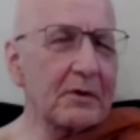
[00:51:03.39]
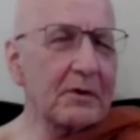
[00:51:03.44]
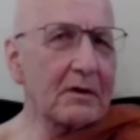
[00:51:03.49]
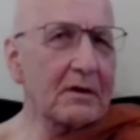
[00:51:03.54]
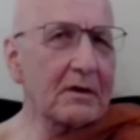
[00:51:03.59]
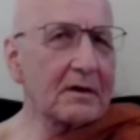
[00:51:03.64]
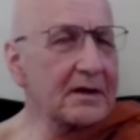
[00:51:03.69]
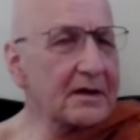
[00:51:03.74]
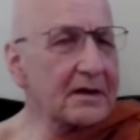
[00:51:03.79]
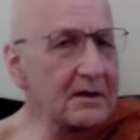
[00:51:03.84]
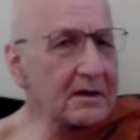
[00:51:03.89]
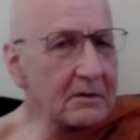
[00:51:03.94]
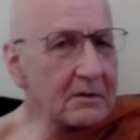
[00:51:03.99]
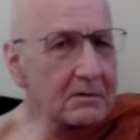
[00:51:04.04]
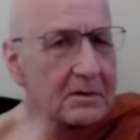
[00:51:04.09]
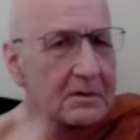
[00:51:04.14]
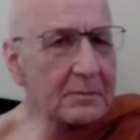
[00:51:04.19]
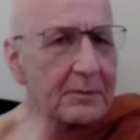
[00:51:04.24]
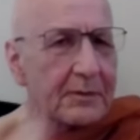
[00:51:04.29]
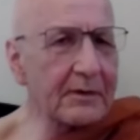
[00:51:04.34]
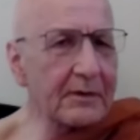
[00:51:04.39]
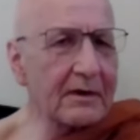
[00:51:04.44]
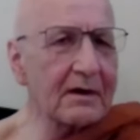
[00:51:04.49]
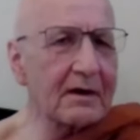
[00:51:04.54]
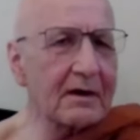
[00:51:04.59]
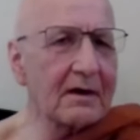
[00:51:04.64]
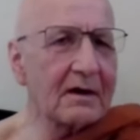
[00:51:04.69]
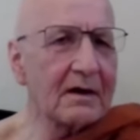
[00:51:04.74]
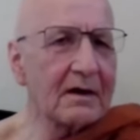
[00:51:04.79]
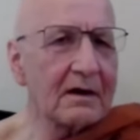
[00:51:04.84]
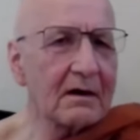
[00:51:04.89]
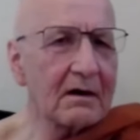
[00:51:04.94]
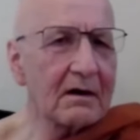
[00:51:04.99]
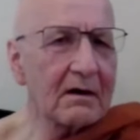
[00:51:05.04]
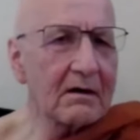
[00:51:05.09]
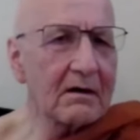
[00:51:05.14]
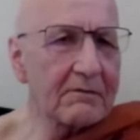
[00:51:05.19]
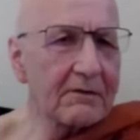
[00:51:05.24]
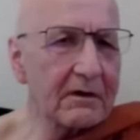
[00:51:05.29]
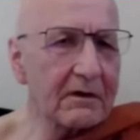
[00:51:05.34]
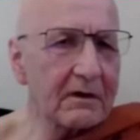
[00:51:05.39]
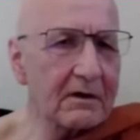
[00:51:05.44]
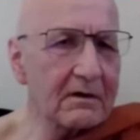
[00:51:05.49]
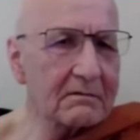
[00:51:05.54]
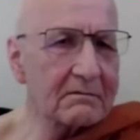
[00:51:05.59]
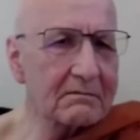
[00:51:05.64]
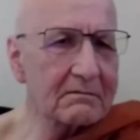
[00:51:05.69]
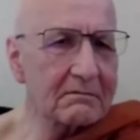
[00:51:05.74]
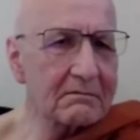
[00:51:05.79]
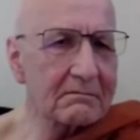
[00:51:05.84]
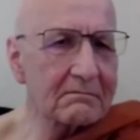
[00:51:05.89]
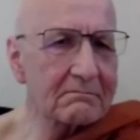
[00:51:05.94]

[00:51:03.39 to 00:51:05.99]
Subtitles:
part, hiriyotapa, of our